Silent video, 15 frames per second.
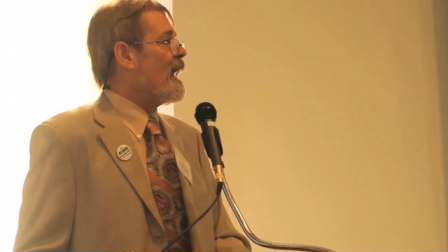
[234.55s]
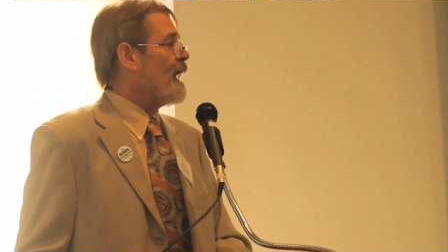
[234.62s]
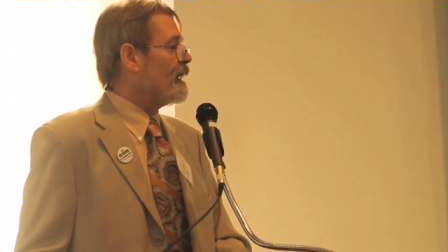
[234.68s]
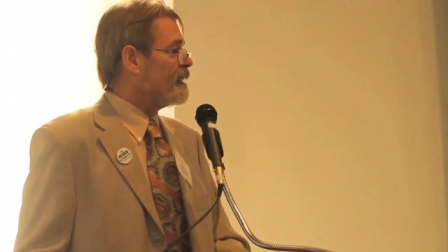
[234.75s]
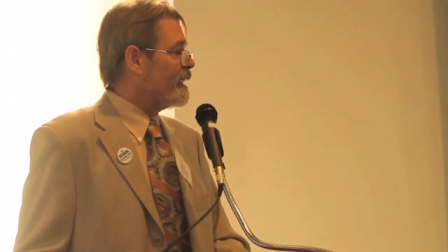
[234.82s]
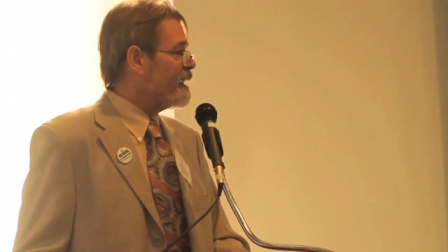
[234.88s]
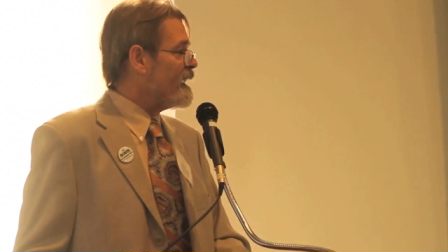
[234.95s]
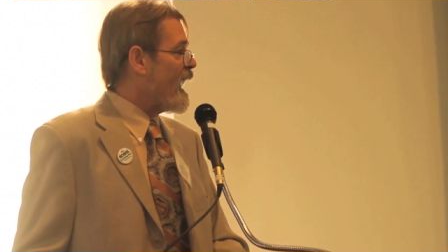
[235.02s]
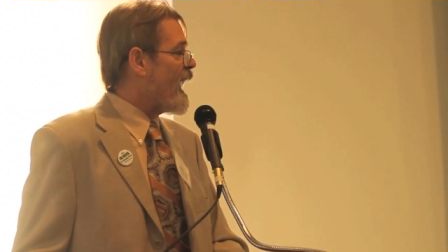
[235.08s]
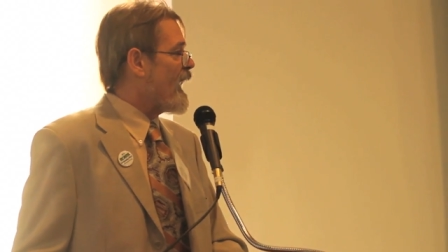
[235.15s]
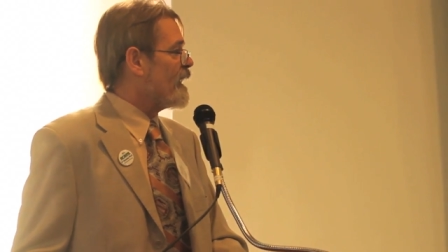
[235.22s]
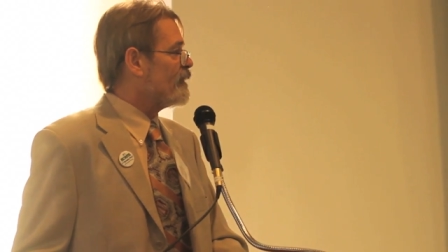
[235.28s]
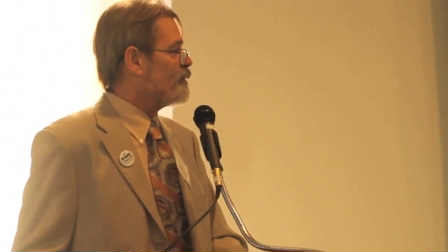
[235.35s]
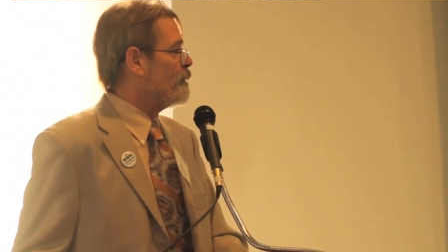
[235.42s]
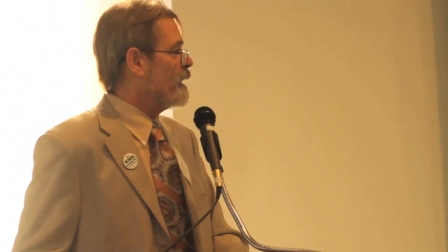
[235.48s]
Ellen
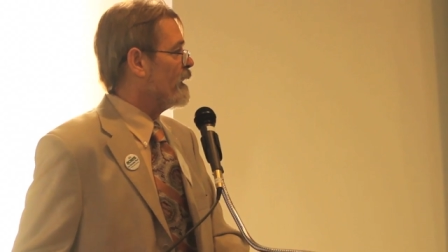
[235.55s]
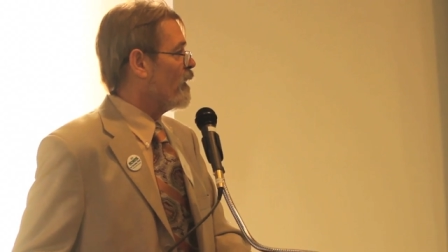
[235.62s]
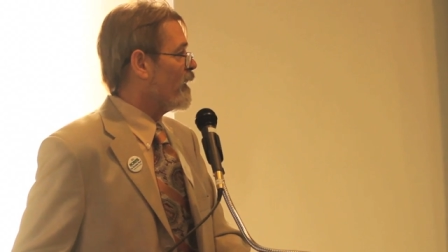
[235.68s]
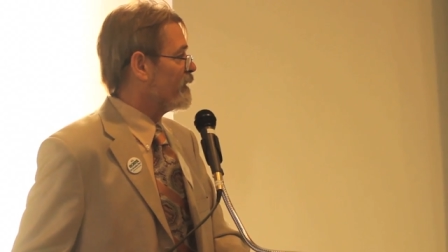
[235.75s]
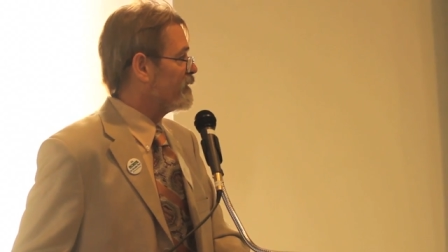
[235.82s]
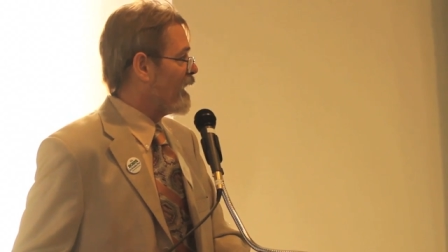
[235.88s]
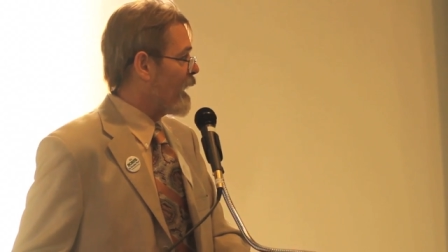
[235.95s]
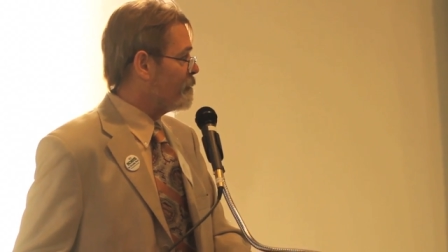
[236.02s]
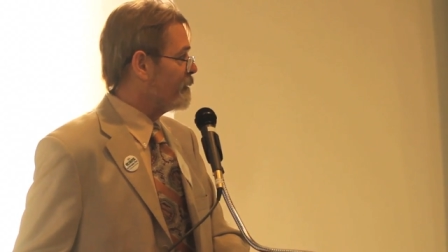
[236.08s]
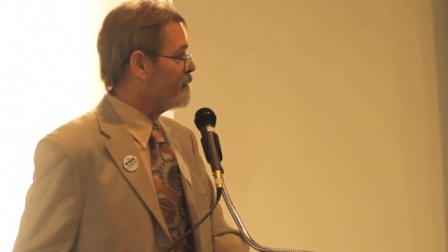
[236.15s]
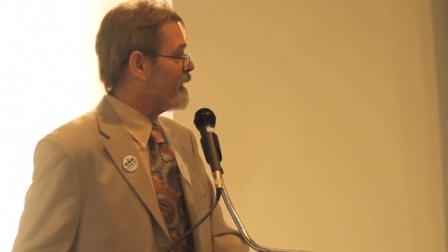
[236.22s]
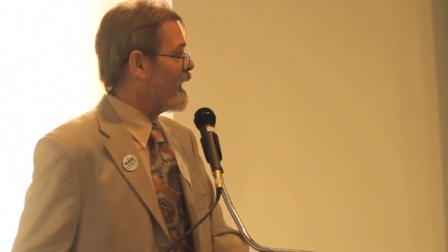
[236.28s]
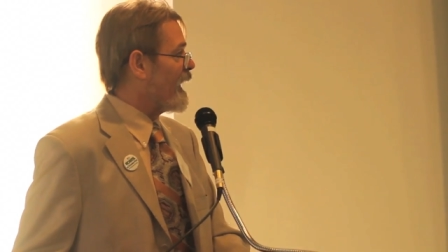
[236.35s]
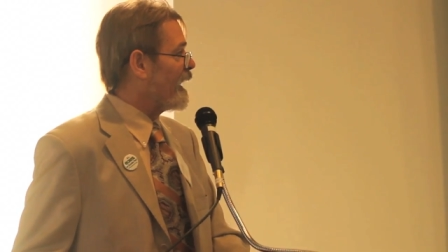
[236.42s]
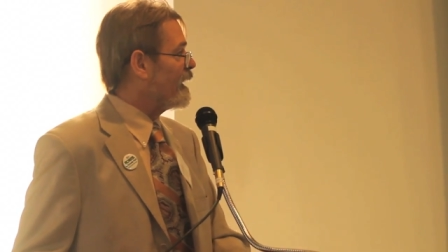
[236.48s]
has been on top
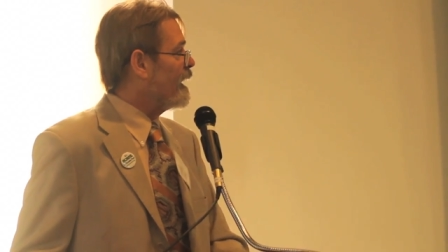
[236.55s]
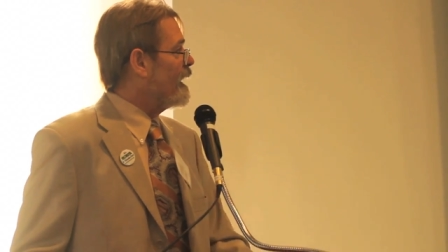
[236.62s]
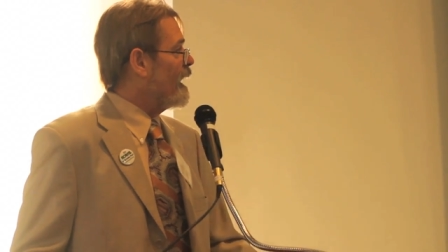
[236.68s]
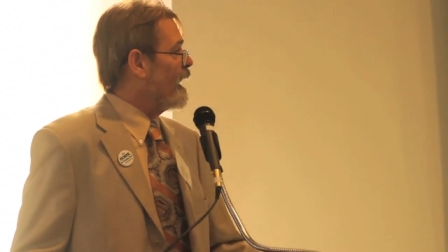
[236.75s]
of that,